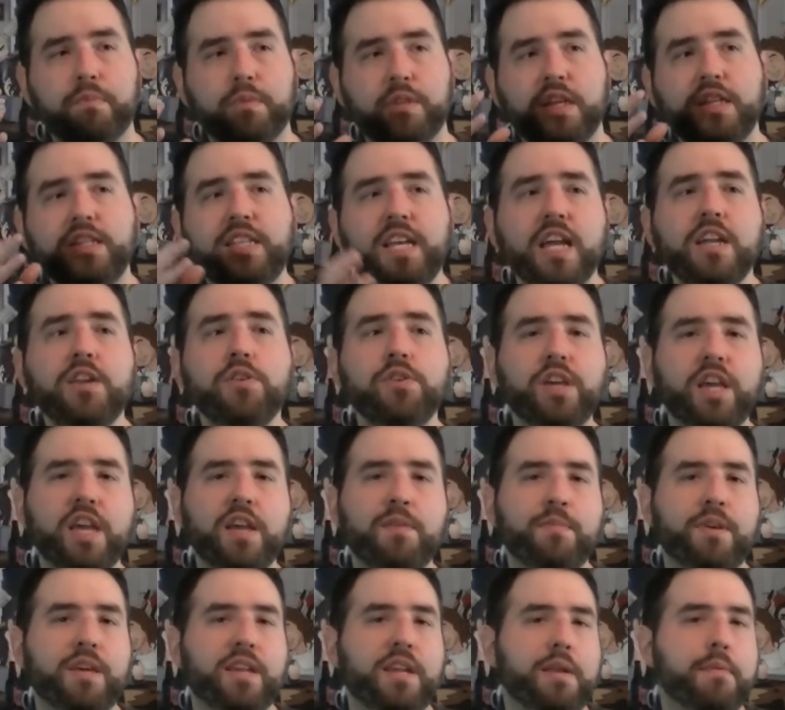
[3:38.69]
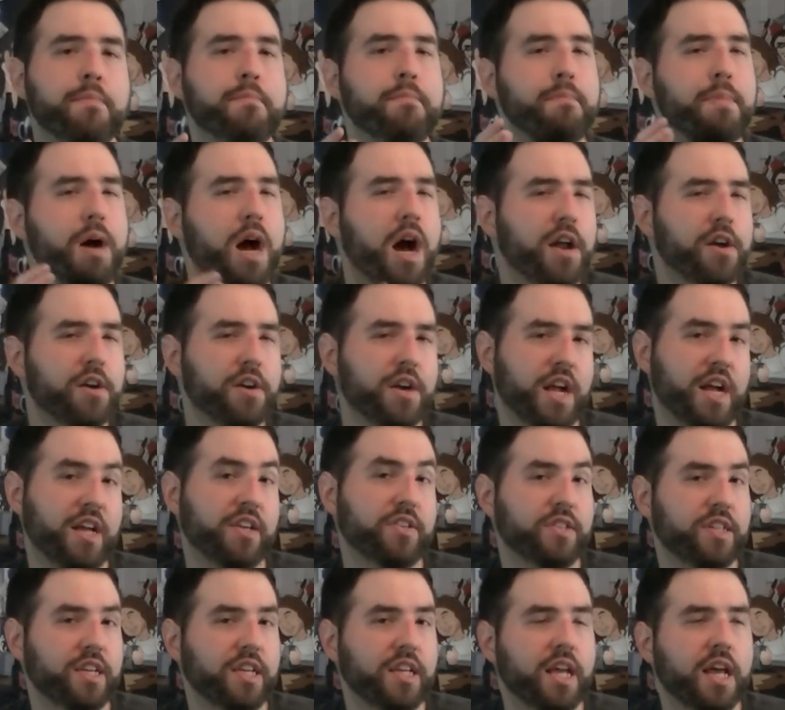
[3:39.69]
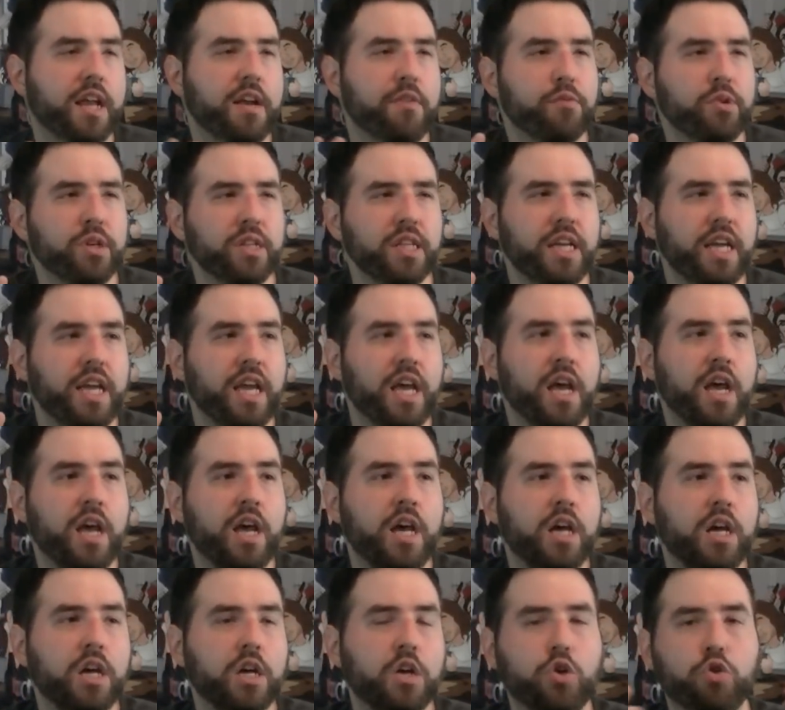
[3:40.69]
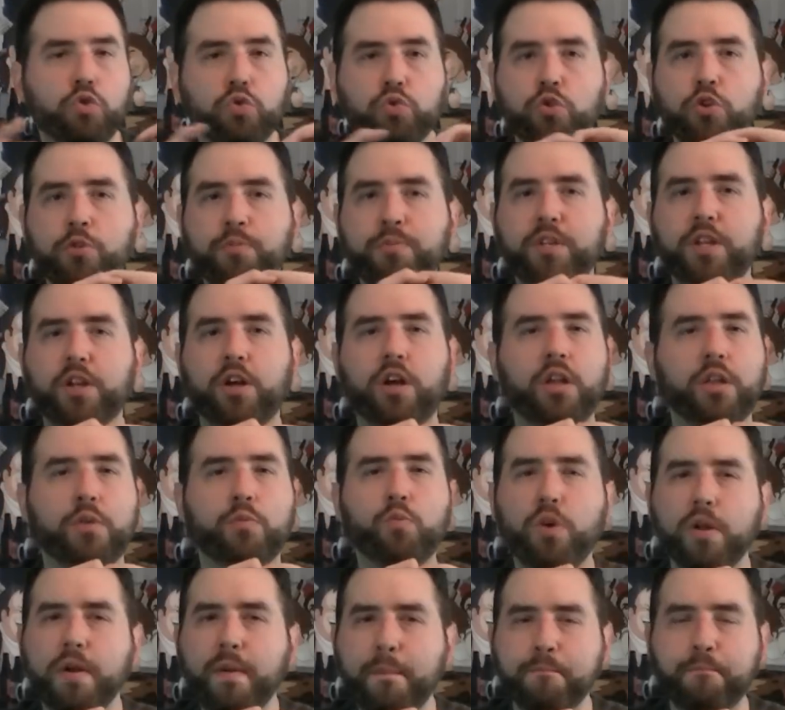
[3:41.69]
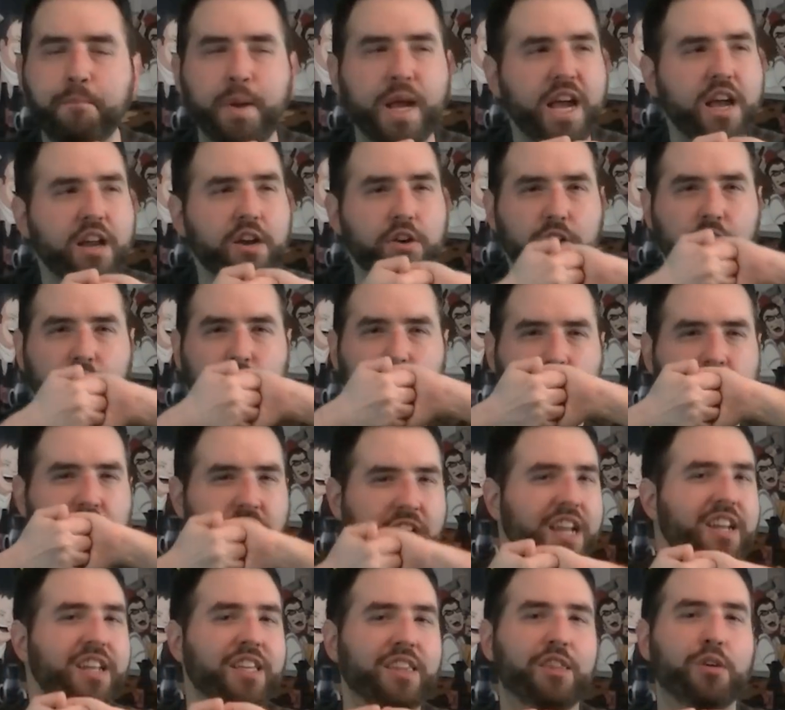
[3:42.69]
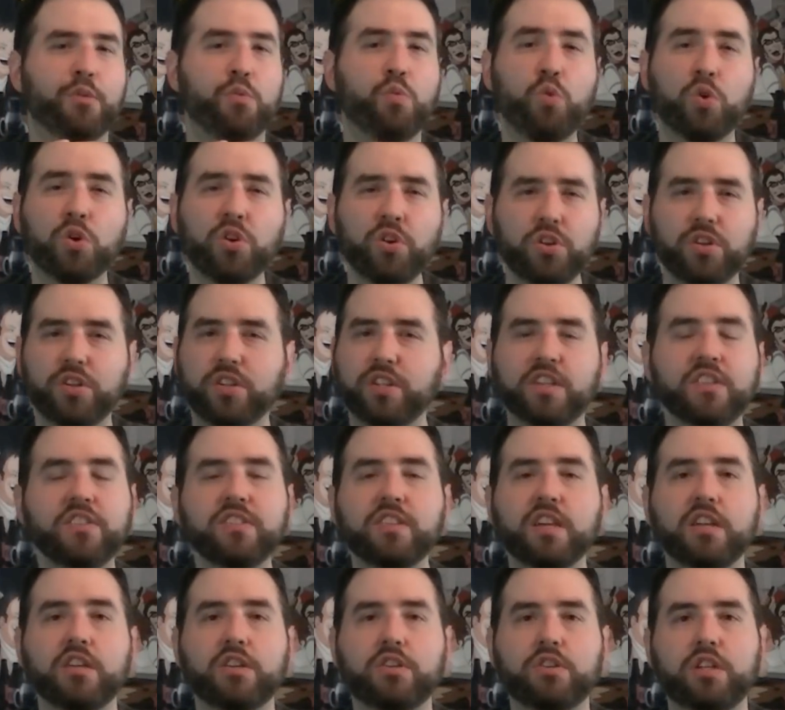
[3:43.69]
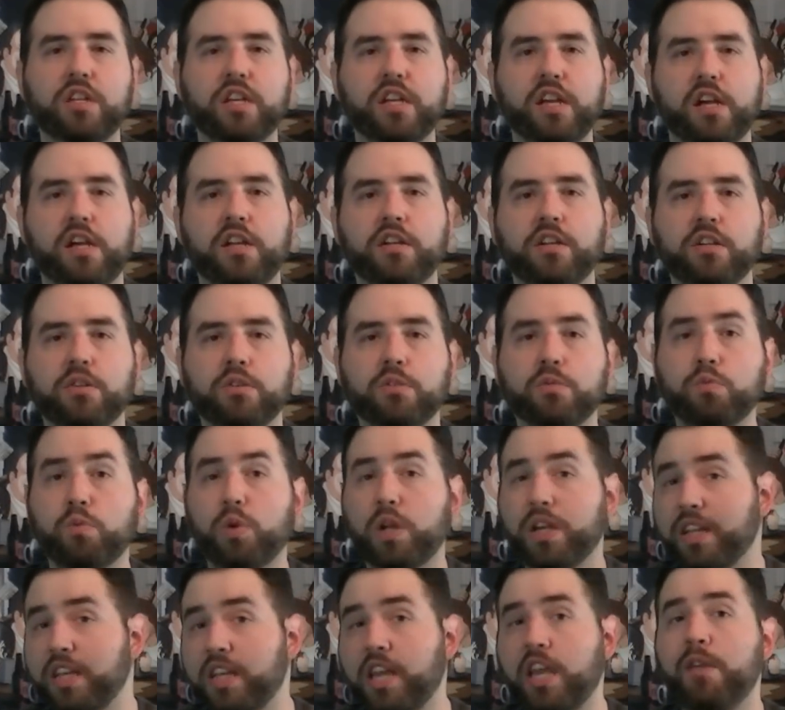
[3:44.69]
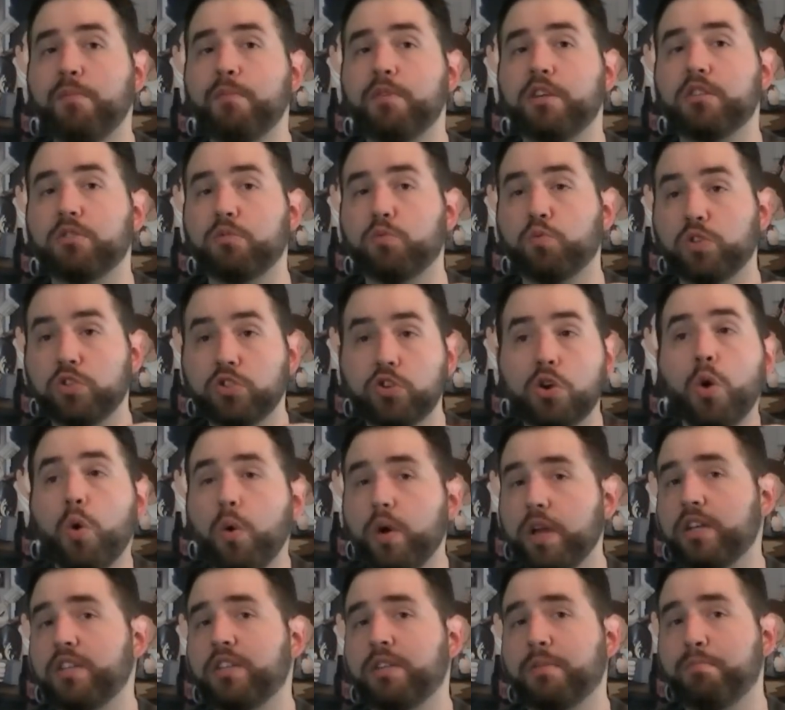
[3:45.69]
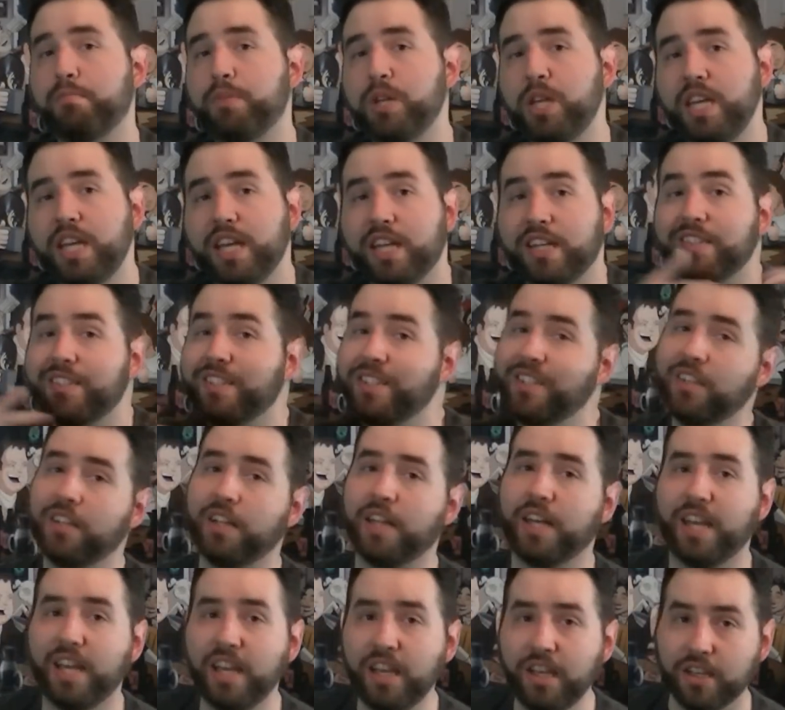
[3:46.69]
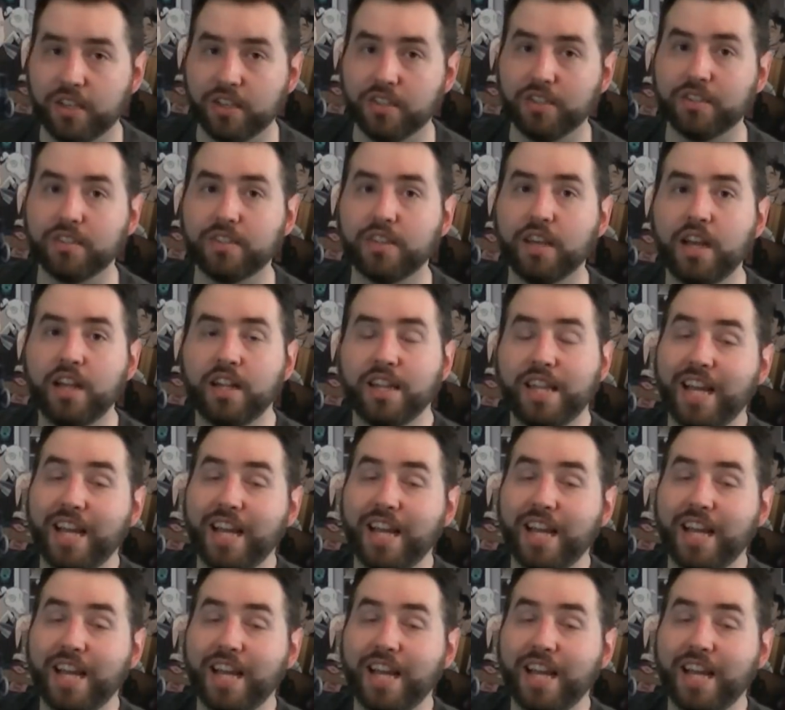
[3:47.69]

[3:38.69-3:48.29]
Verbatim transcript: Nintendo came in and modernized it and really grouped it all in one banner and united the world, essentially, under what gaming was going to be and still is.